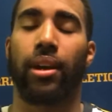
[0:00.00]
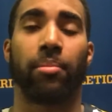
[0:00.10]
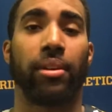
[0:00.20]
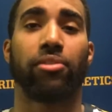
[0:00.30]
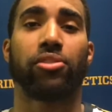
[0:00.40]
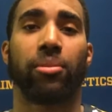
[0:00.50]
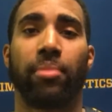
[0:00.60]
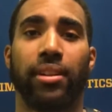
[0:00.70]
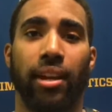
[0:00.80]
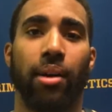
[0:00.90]
I mean, it was a
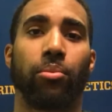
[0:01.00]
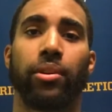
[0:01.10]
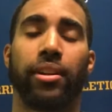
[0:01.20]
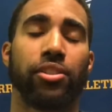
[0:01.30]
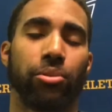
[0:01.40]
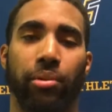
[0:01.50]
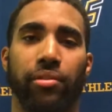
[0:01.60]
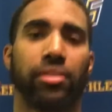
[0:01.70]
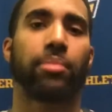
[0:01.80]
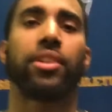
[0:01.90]
big time win, as you
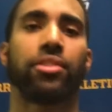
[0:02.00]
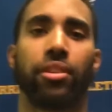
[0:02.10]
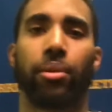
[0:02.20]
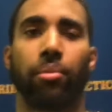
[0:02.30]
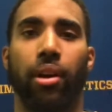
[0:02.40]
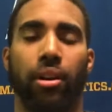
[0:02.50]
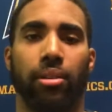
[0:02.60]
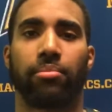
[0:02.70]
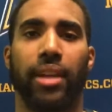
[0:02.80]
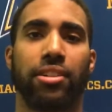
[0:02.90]
previously mentioned. They're
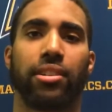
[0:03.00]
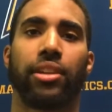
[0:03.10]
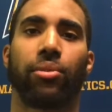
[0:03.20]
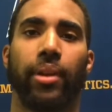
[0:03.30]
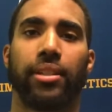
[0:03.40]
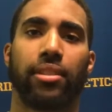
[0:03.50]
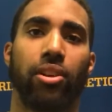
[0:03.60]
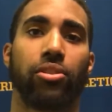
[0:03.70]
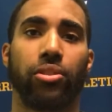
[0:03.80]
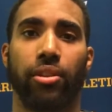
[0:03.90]
um, nationally ranked and
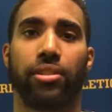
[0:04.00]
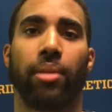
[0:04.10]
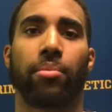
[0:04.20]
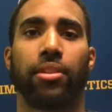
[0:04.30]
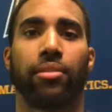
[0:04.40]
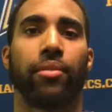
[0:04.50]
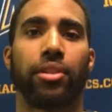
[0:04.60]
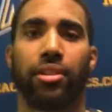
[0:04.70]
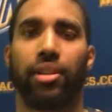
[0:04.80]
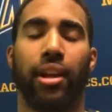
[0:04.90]
also they're top of the
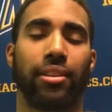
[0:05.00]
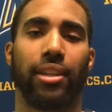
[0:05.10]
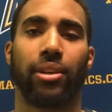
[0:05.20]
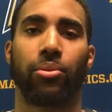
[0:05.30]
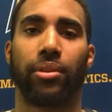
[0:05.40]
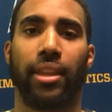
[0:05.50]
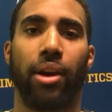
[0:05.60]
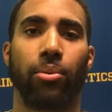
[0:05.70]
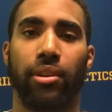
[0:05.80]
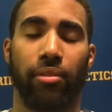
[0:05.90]
division. And I think with
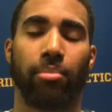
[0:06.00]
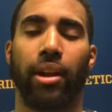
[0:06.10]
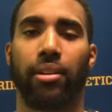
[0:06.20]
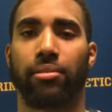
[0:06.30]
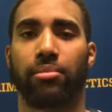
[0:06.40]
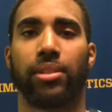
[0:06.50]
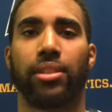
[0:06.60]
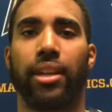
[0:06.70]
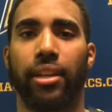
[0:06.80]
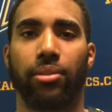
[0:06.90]
that win, if I'm not
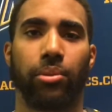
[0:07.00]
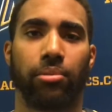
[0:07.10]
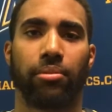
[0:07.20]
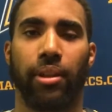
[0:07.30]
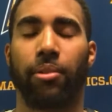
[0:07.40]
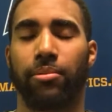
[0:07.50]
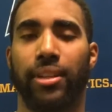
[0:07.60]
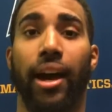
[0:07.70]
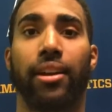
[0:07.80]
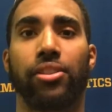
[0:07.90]
mistaken, that would
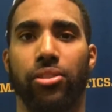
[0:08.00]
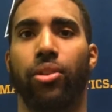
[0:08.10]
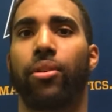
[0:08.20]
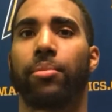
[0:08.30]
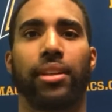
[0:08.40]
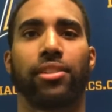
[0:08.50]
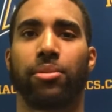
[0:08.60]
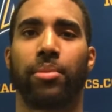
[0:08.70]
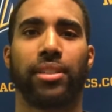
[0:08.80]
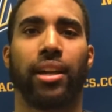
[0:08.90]
tie us. So mm-hmm. I mean, that's
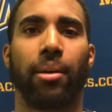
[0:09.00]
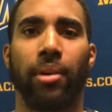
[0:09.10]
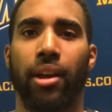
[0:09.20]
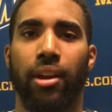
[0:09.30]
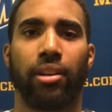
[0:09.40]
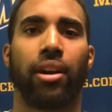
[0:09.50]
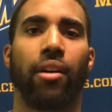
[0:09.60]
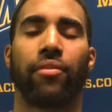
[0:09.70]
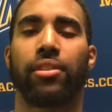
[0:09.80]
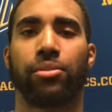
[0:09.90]
a big time
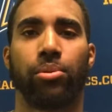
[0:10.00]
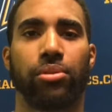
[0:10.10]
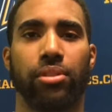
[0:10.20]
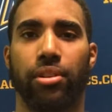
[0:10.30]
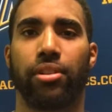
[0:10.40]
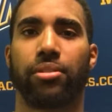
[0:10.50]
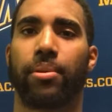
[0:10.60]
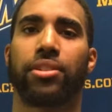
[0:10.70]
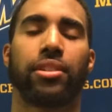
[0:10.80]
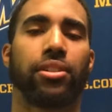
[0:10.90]
confidence booster,
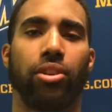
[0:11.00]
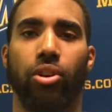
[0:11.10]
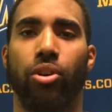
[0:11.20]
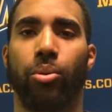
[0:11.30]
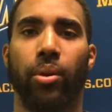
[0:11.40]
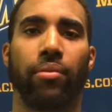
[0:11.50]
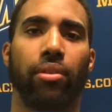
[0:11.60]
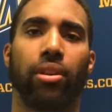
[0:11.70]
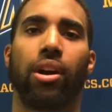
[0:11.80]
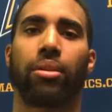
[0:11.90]
especially you know going away for
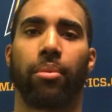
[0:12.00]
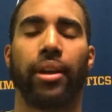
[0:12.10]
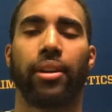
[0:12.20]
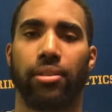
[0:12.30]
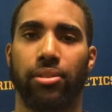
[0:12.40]
a long break.